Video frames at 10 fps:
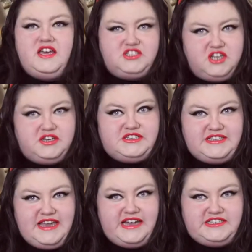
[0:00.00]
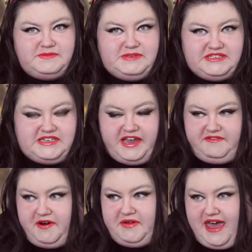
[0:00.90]
As long as the items inside
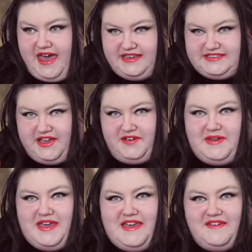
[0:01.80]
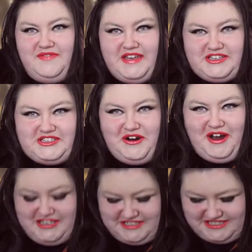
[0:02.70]
are okay, so fingers
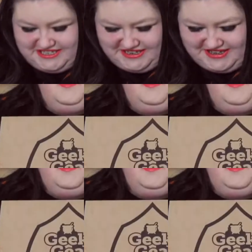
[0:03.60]
crossed. So